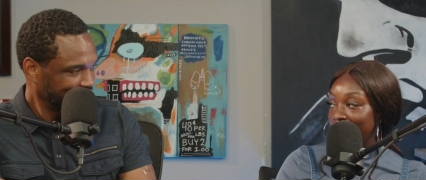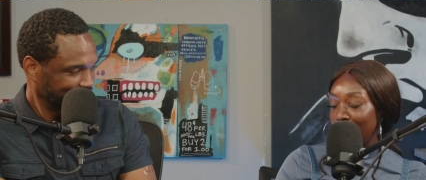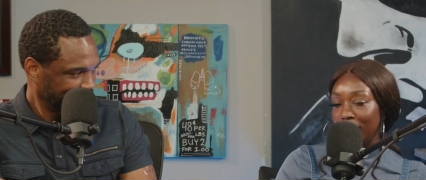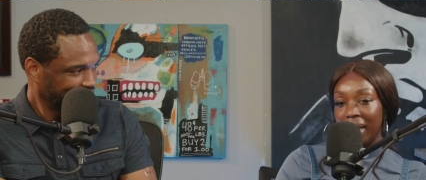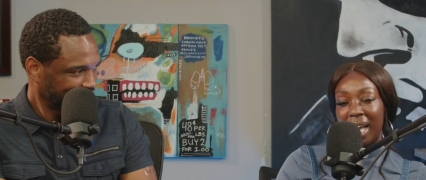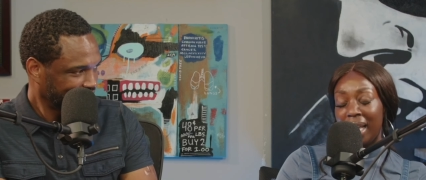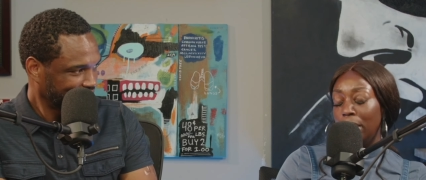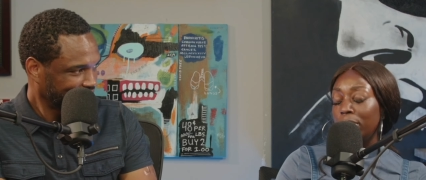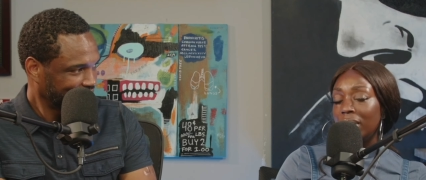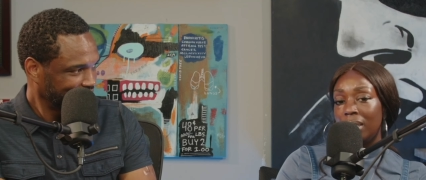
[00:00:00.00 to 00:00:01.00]
Speaker 1: I'm like, I
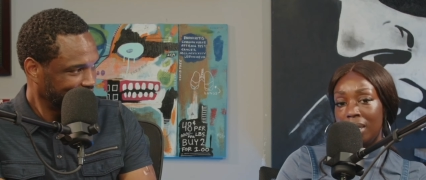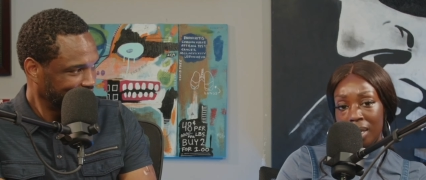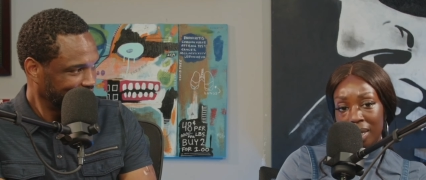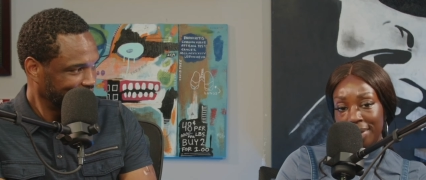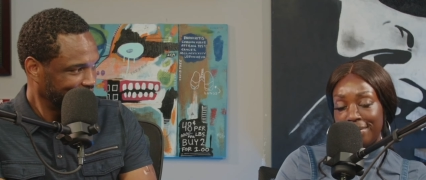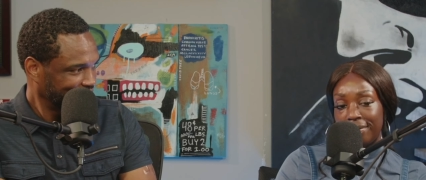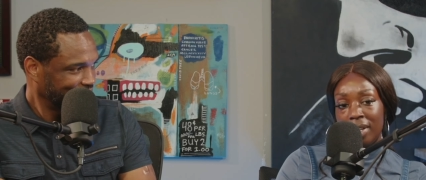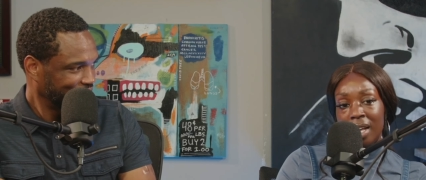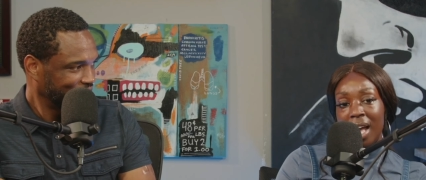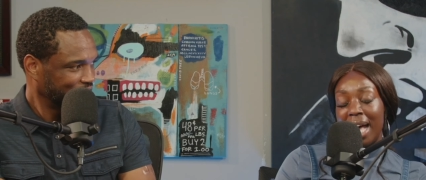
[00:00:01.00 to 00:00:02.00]
can't believe
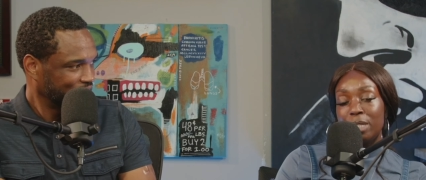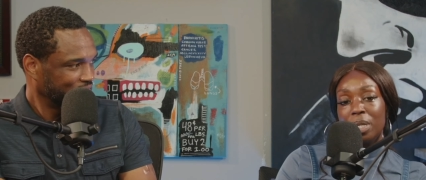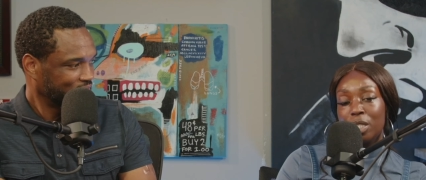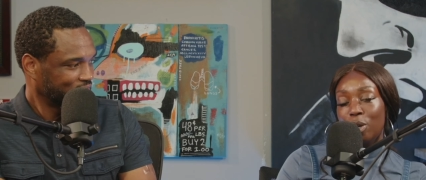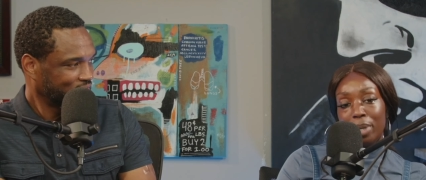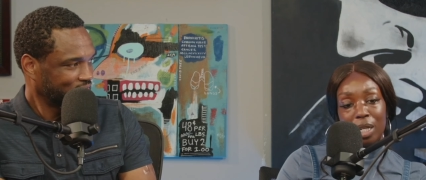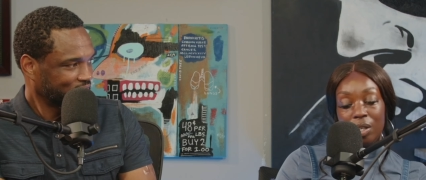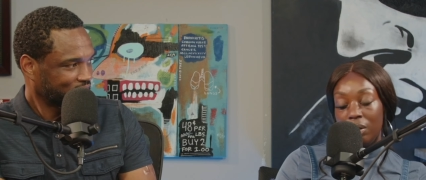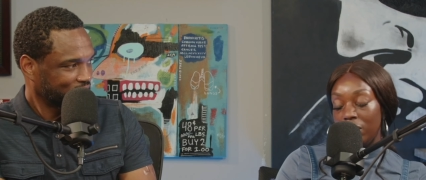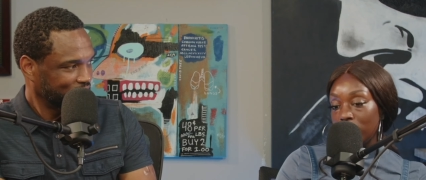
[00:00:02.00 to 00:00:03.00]
I spent so many
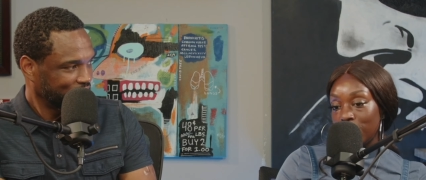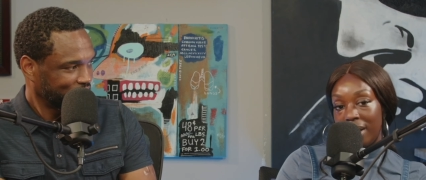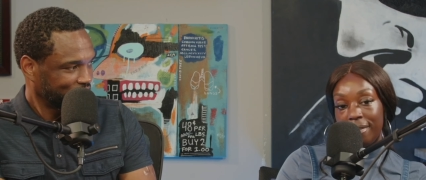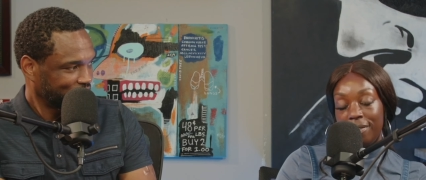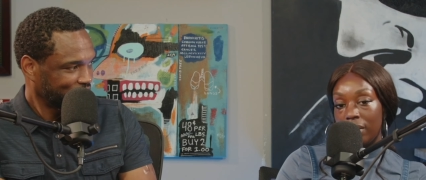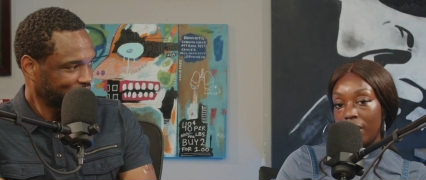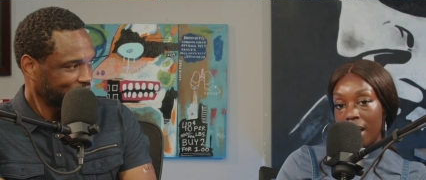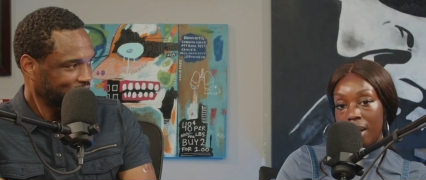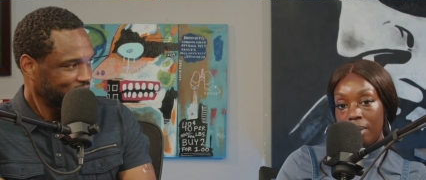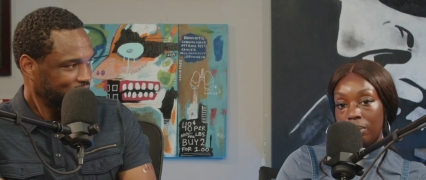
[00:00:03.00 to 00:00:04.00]
years trying to figure
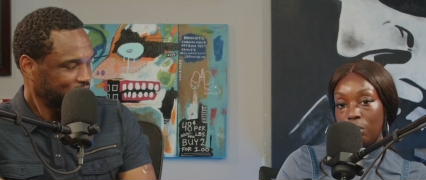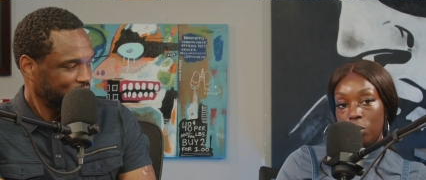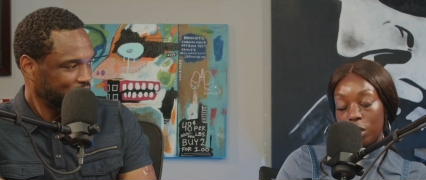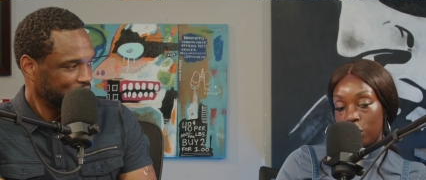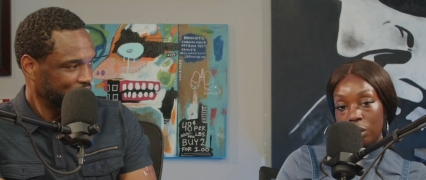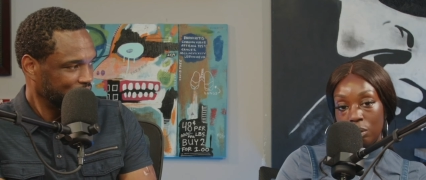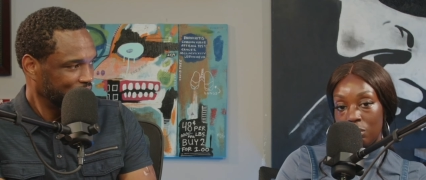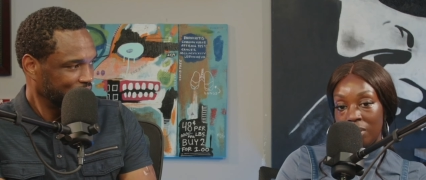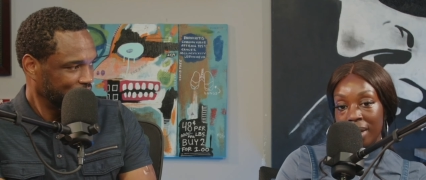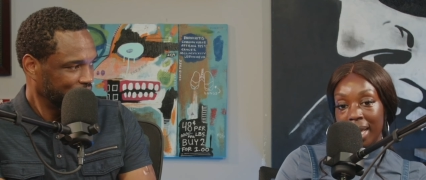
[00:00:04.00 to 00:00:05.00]
out what to
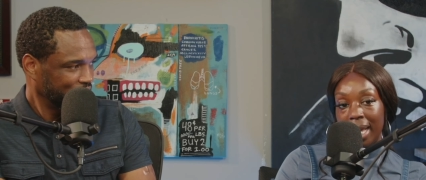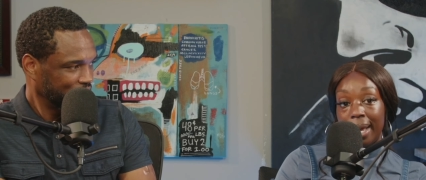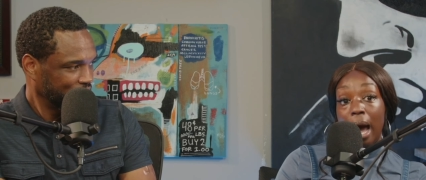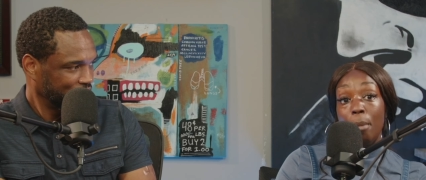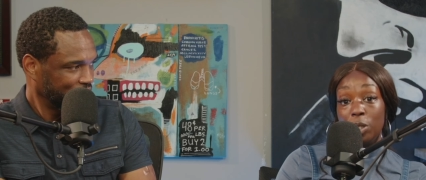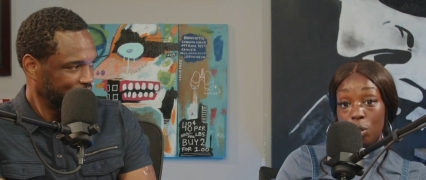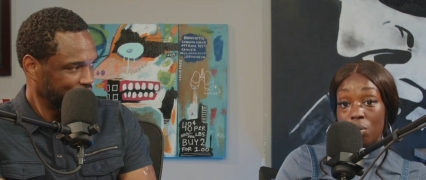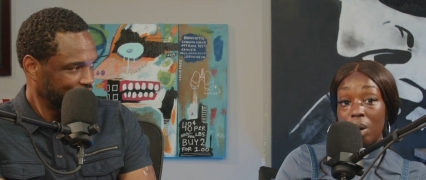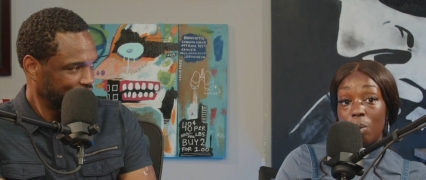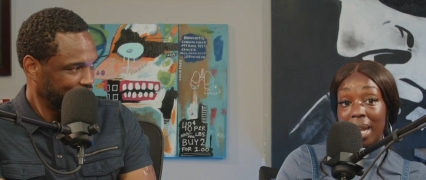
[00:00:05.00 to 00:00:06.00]
do, and I'm
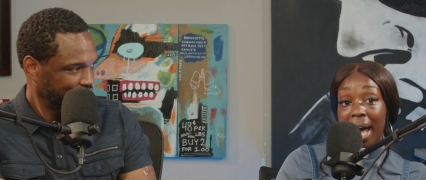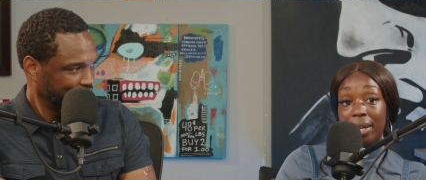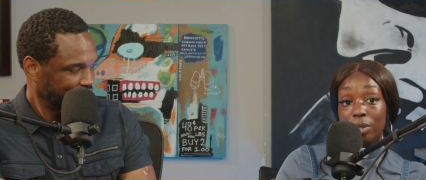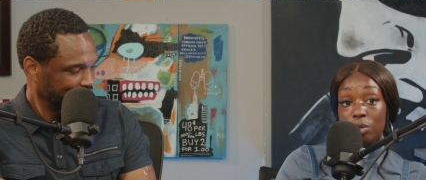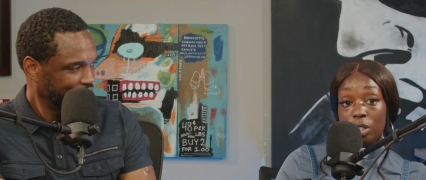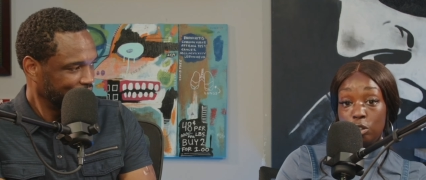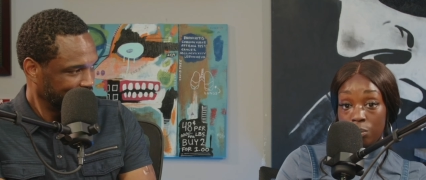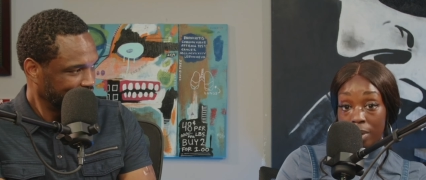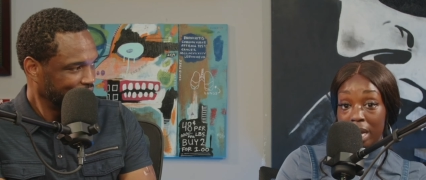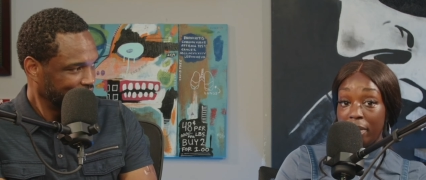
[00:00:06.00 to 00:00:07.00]
doing what I used to
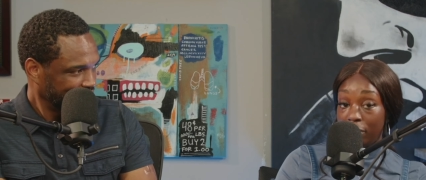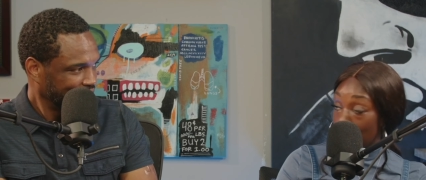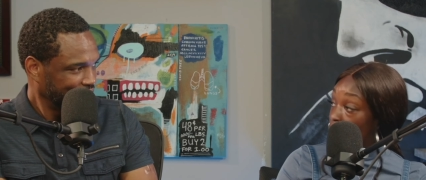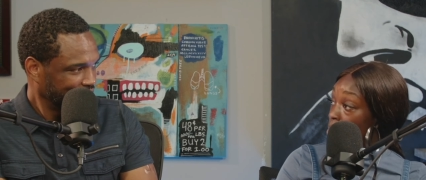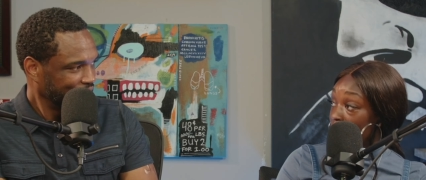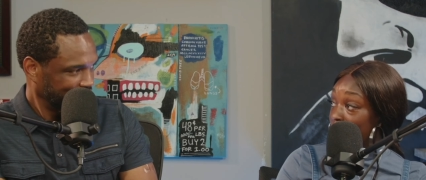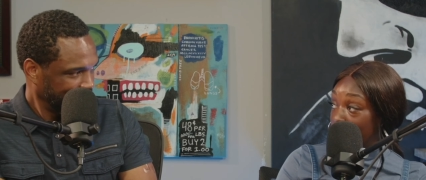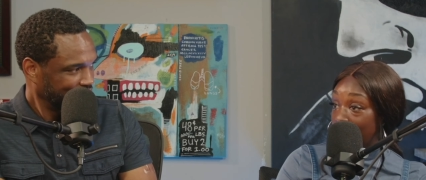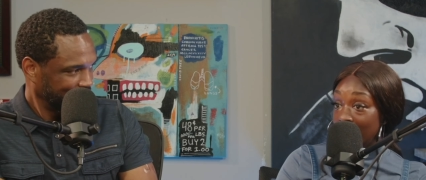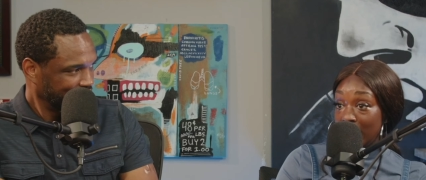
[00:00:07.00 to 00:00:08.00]
dream of doing one
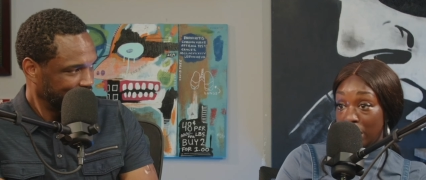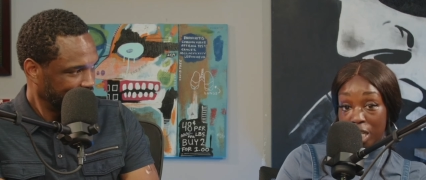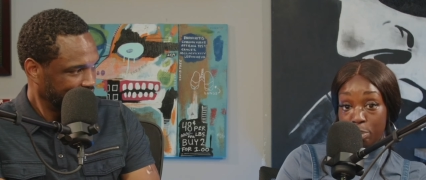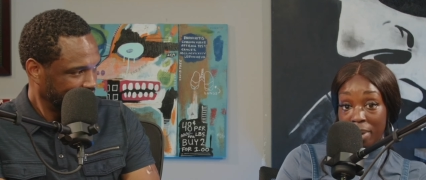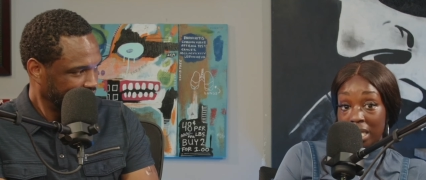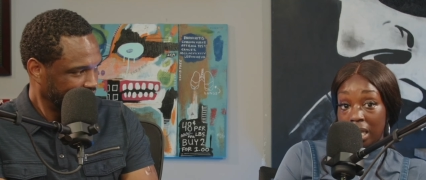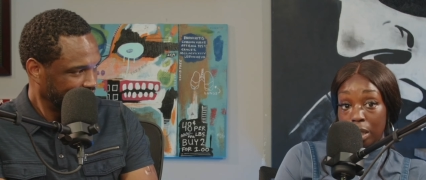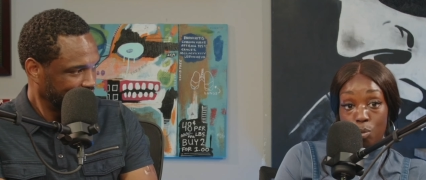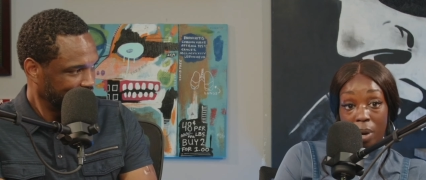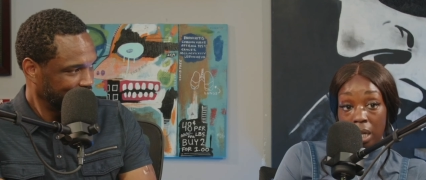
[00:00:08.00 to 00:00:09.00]
day, and that's just
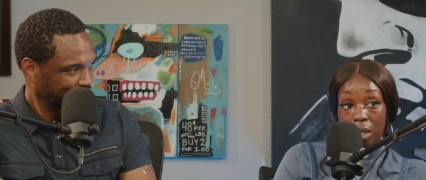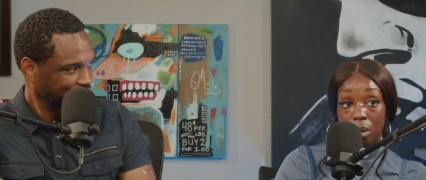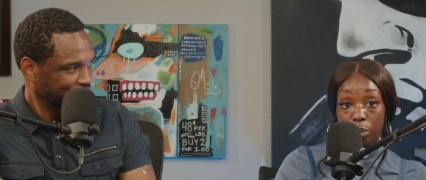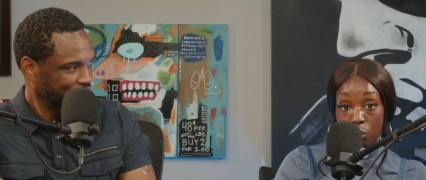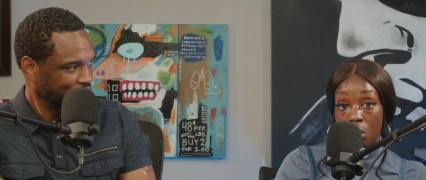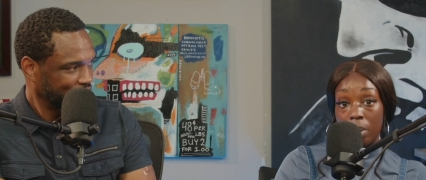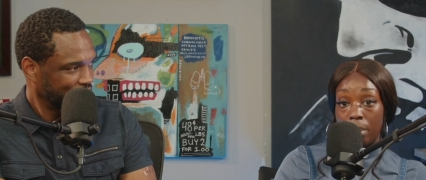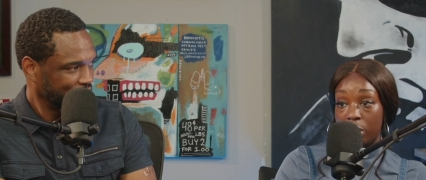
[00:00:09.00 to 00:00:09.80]
basically waking up, doing what I'm